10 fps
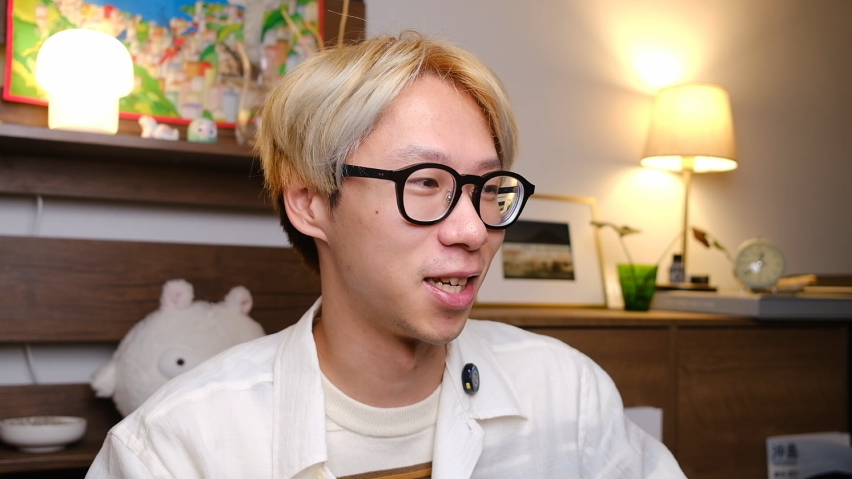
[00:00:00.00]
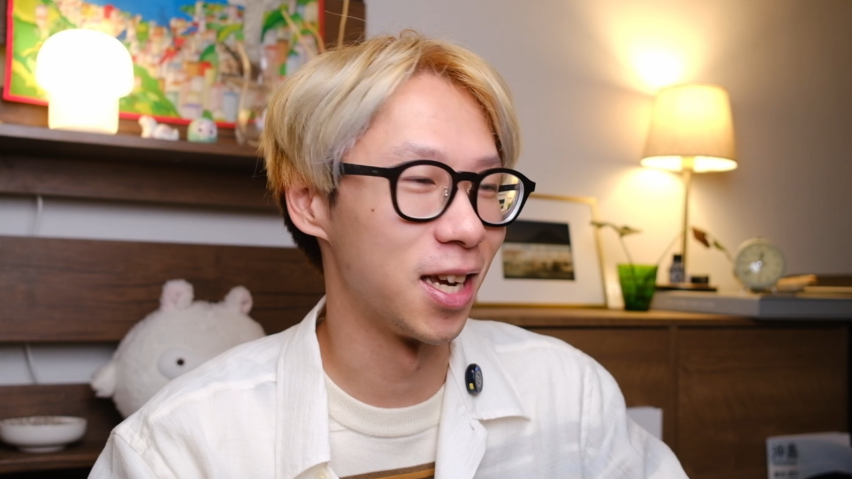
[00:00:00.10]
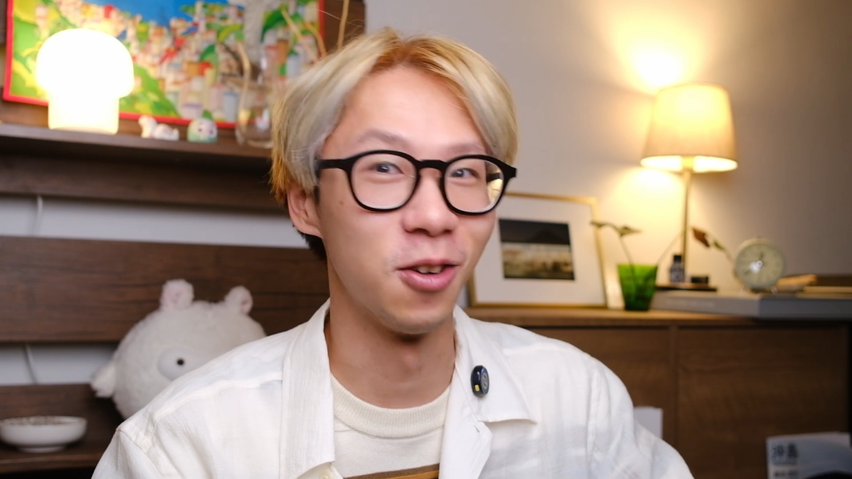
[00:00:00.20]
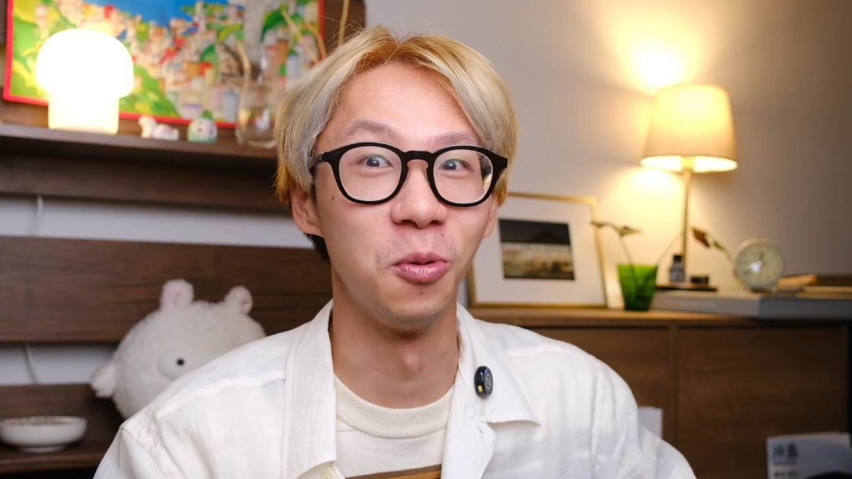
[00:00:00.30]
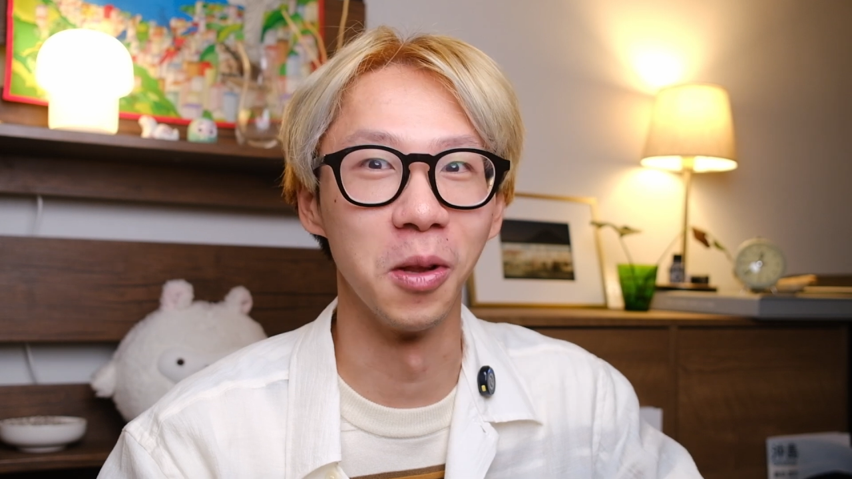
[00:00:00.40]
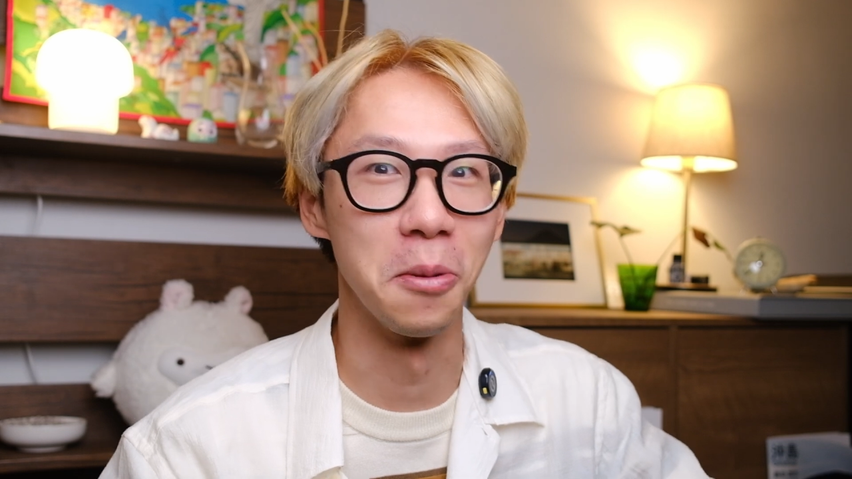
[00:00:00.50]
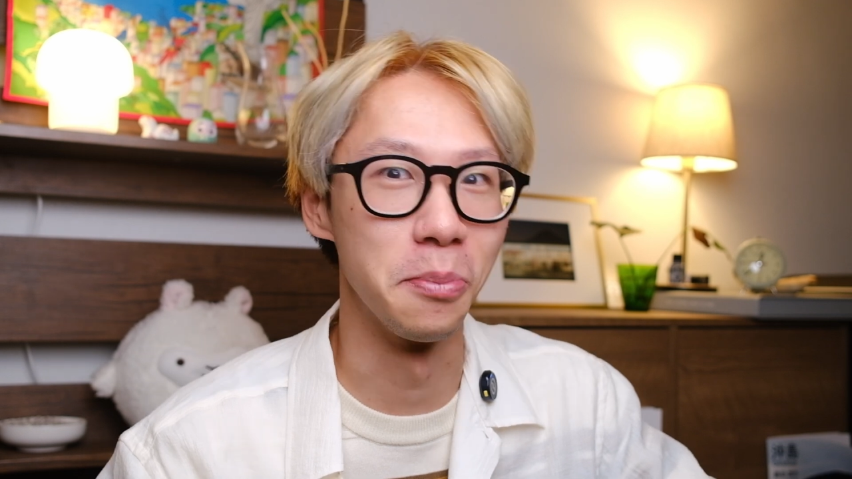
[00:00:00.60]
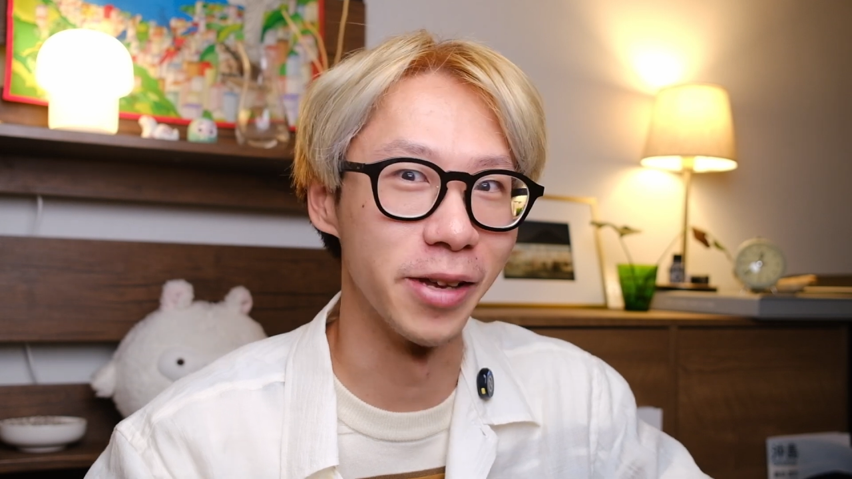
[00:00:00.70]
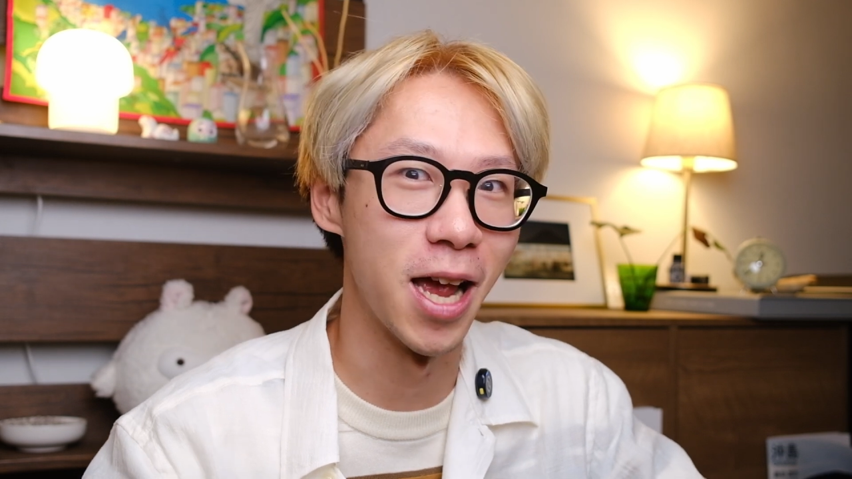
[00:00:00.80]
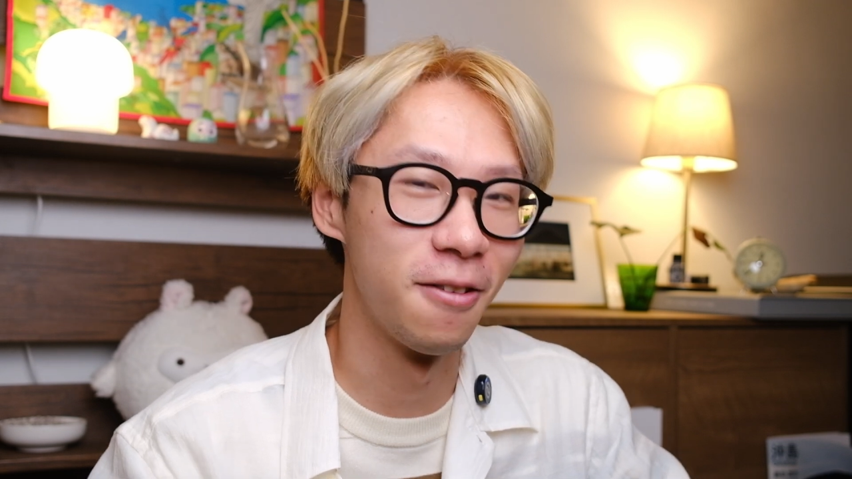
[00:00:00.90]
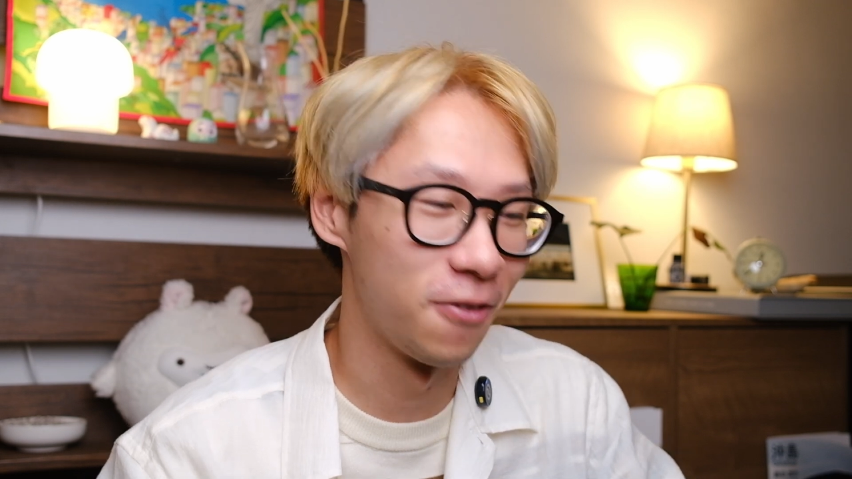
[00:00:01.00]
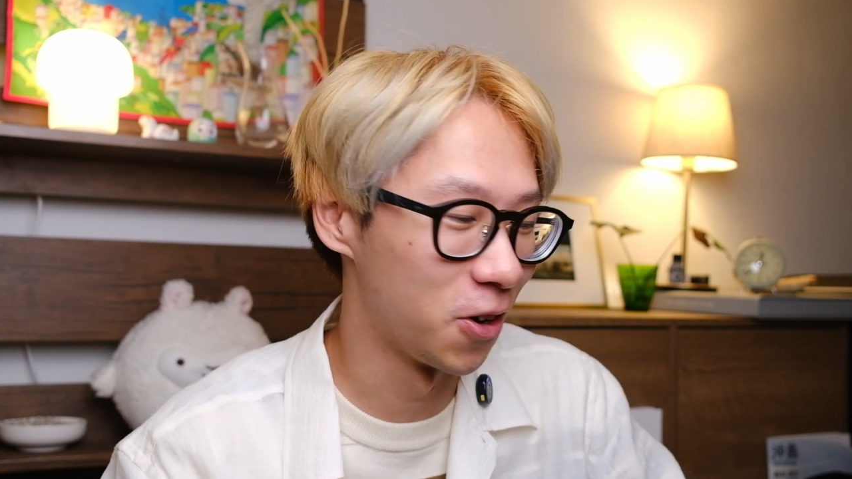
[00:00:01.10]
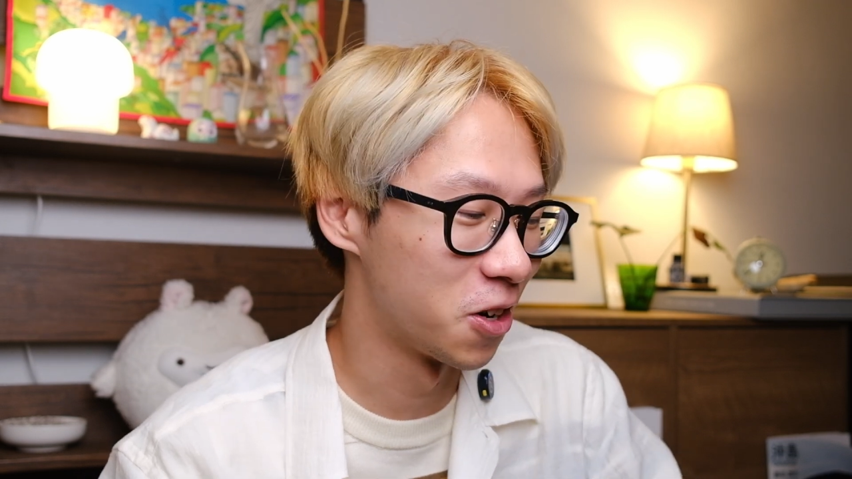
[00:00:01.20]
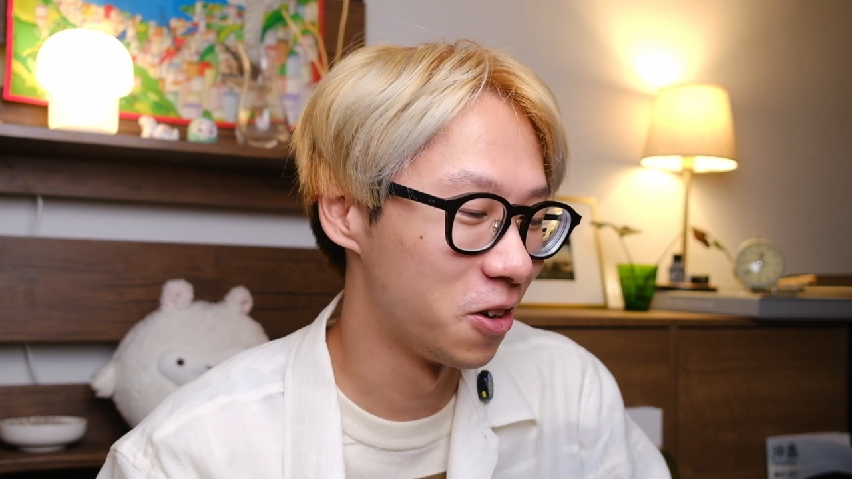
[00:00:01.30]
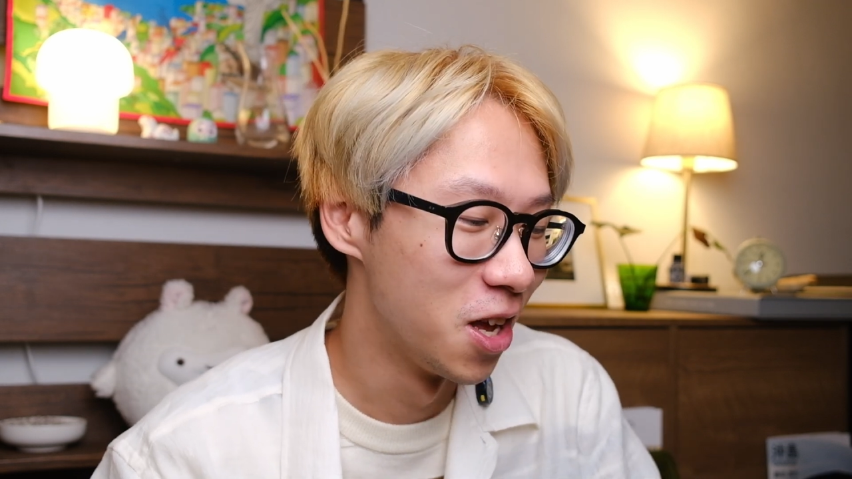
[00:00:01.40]
get a really bland
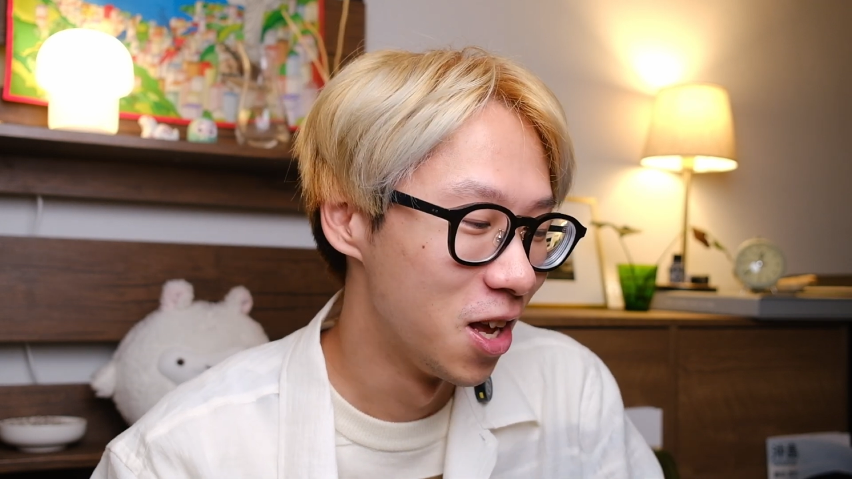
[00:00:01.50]
photo.